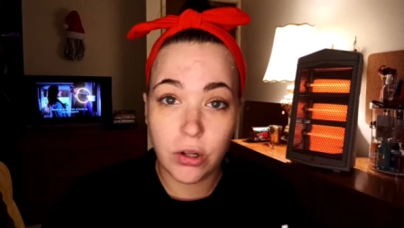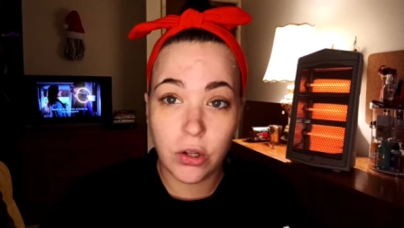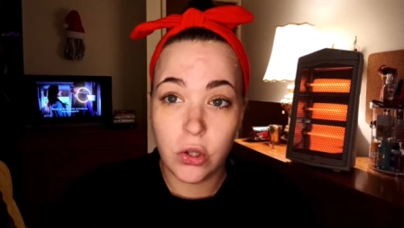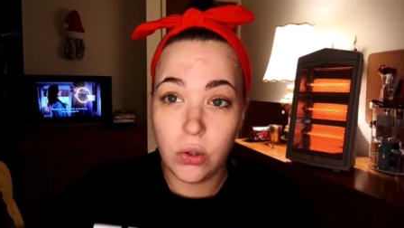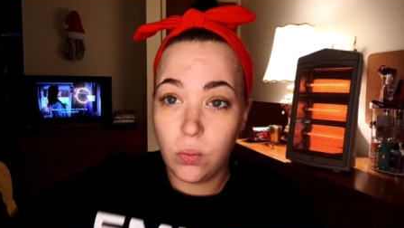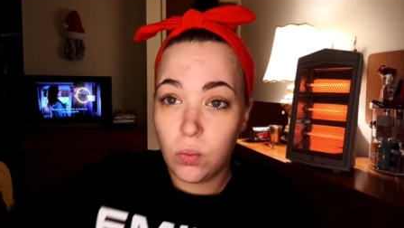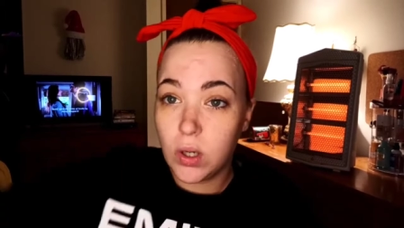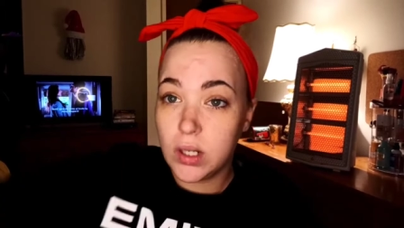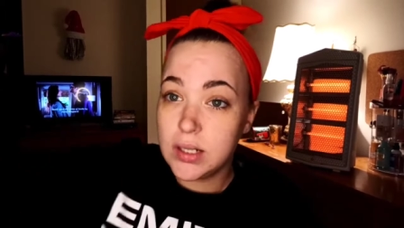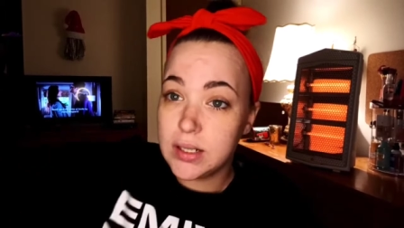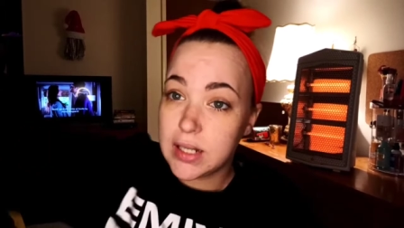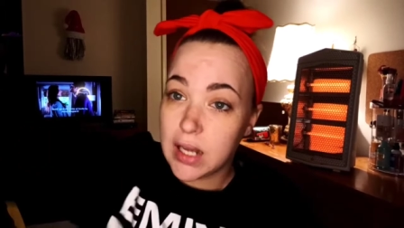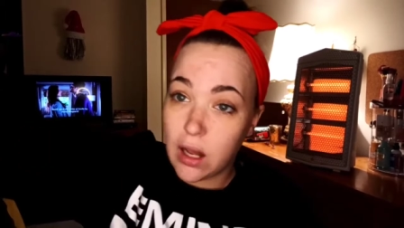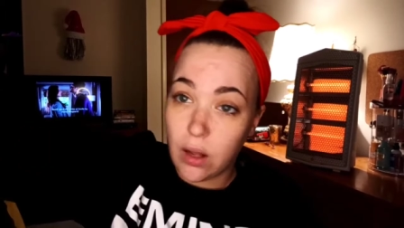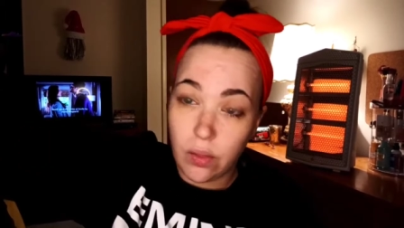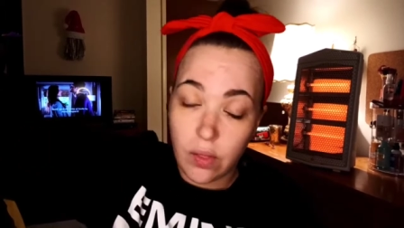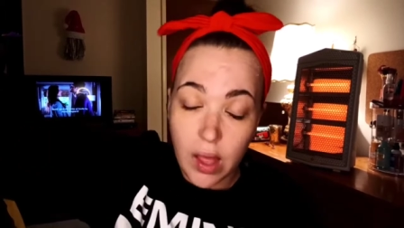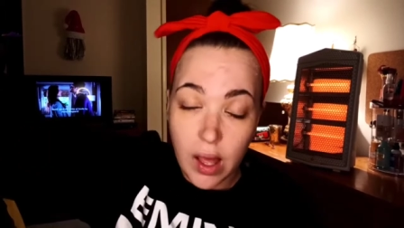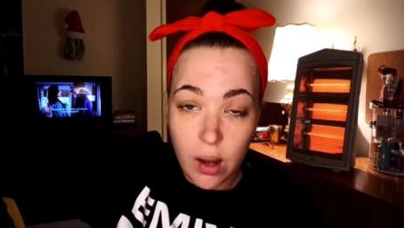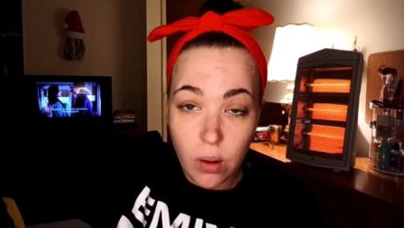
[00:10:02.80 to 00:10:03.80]
to the one
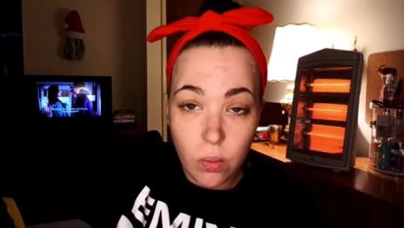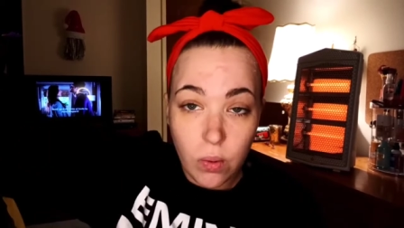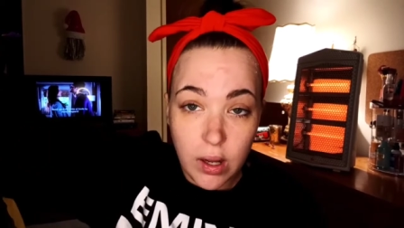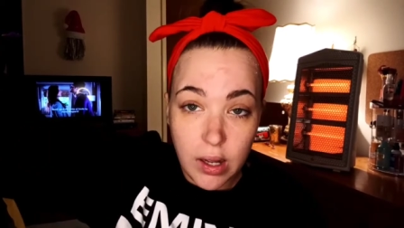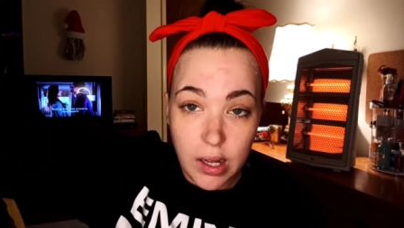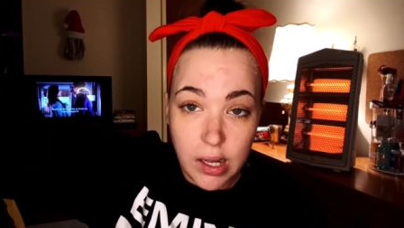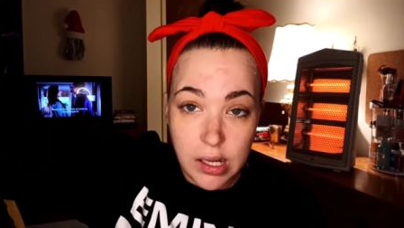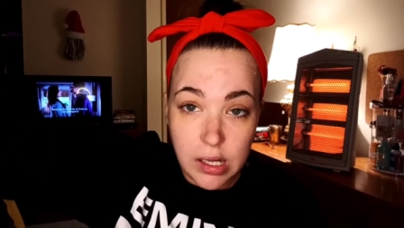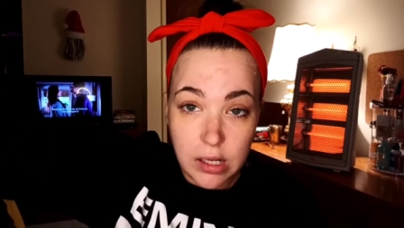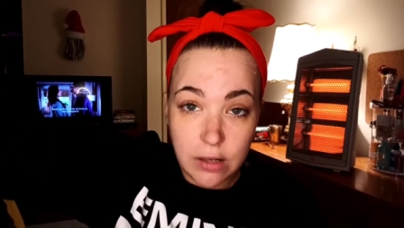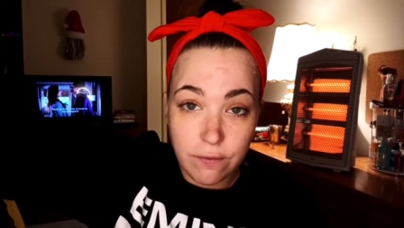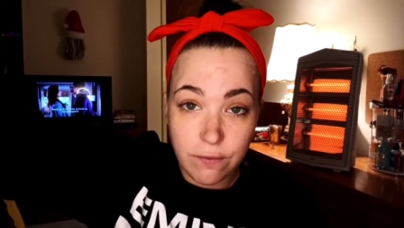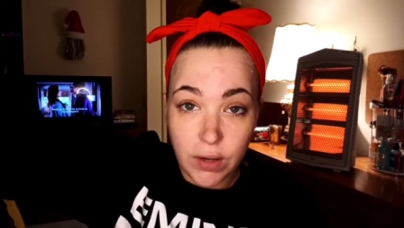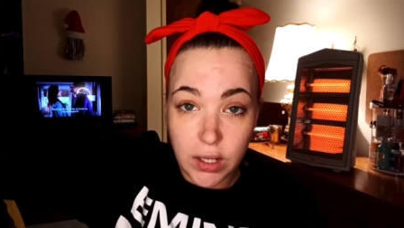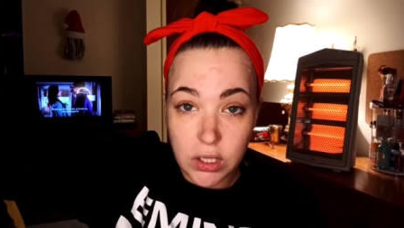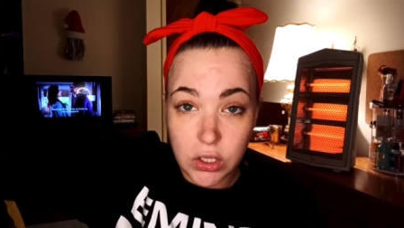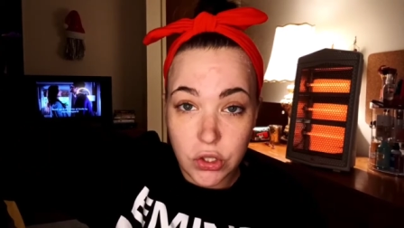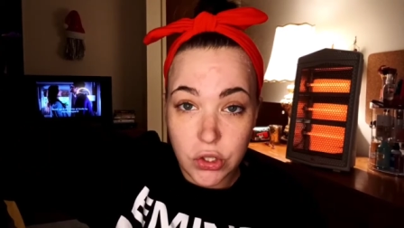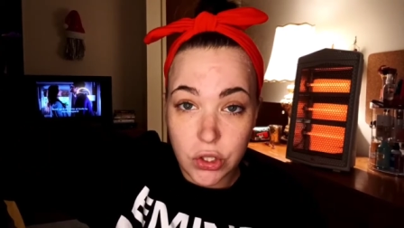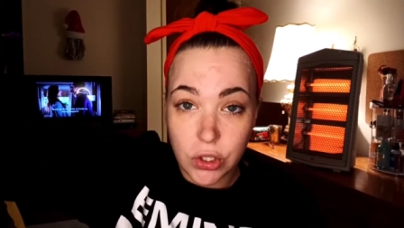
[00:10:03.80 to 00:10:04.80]
down that way and
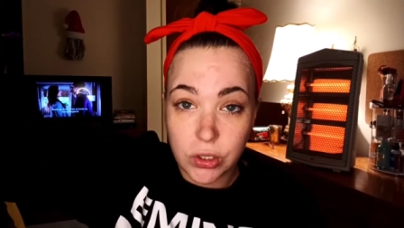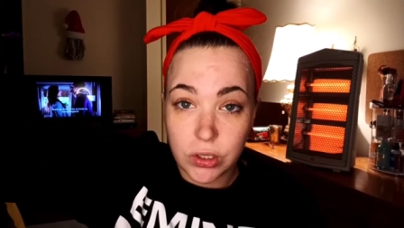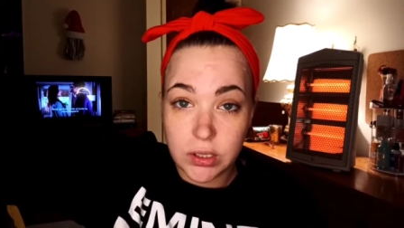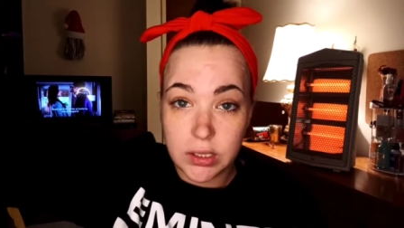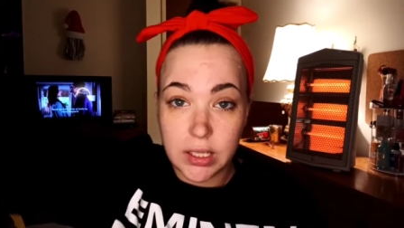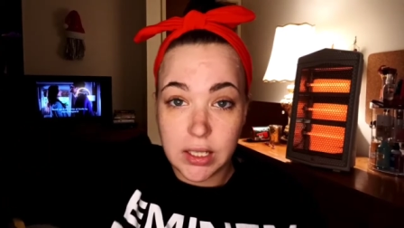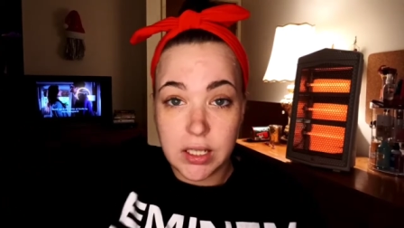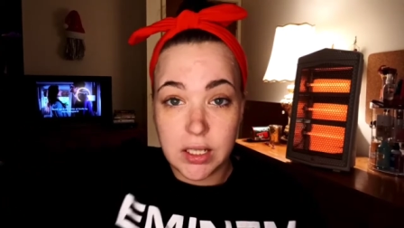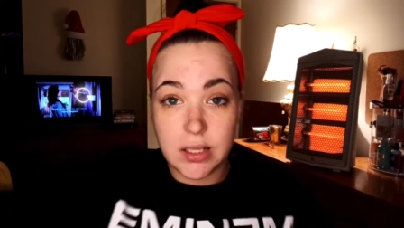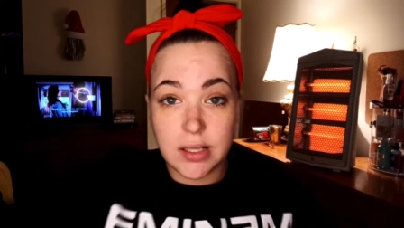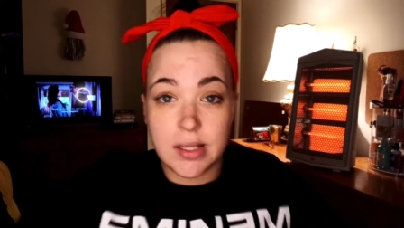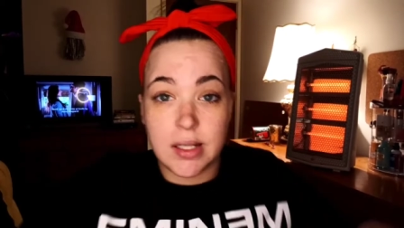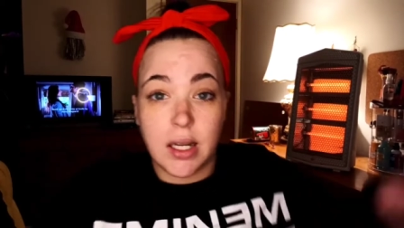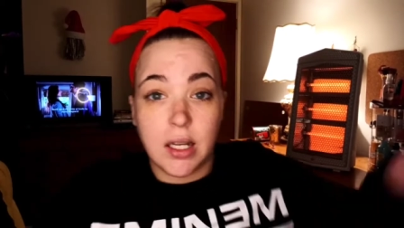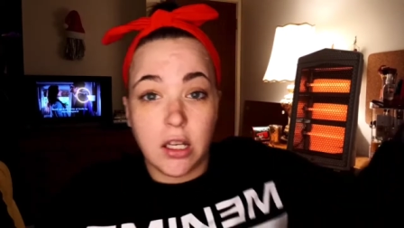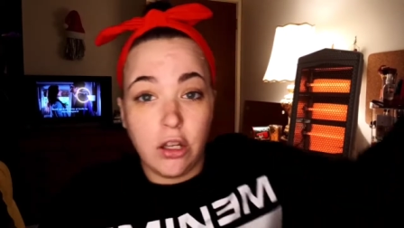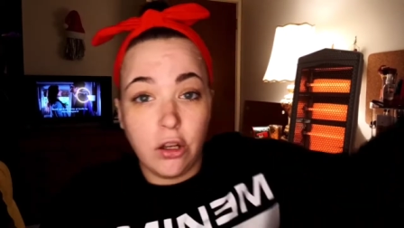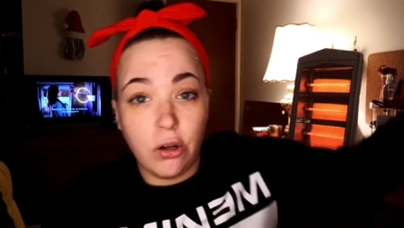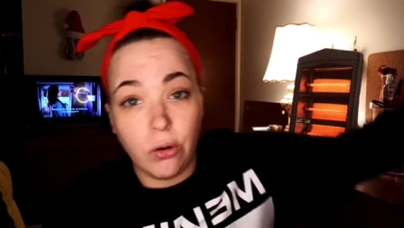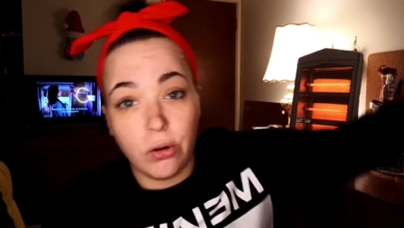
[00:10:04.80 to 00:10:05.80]
find certain things, and I
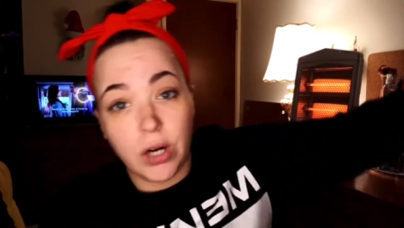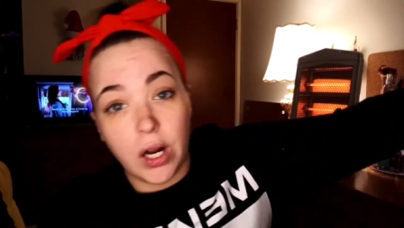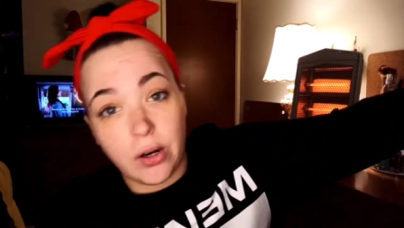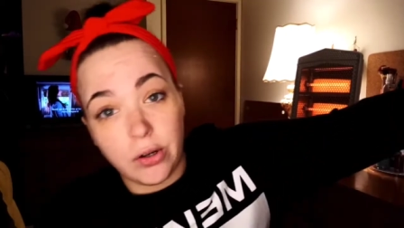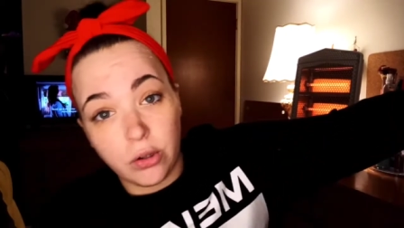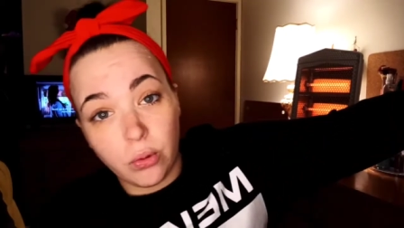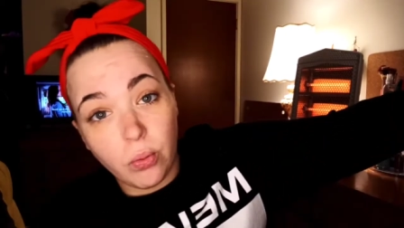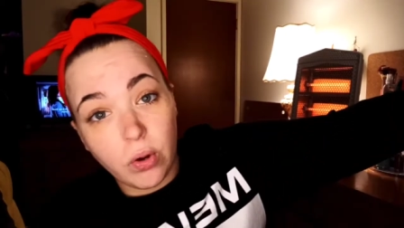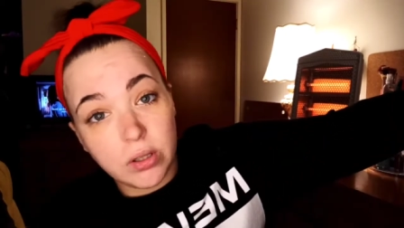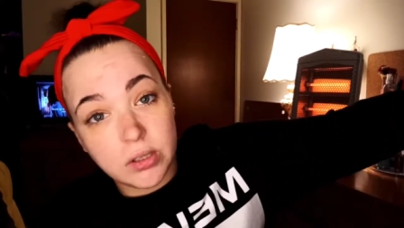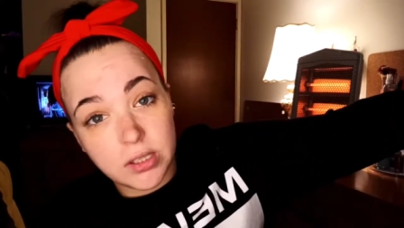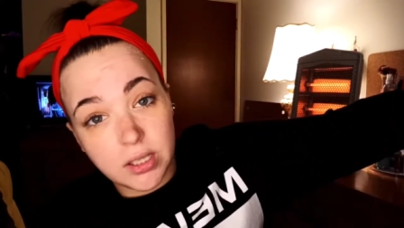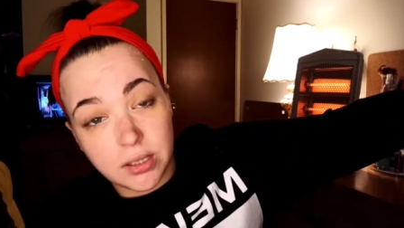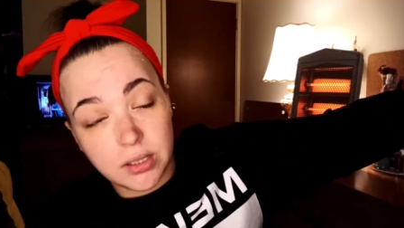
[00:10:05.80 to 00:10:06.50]
can go down to the one